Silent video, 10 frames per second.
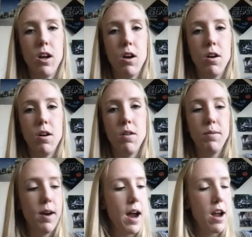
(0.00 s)

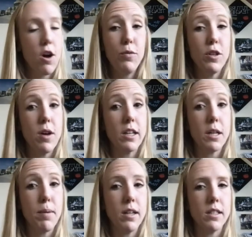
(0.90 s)
All right. Hopefully you
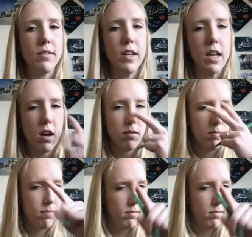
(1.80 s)
actually paused the video.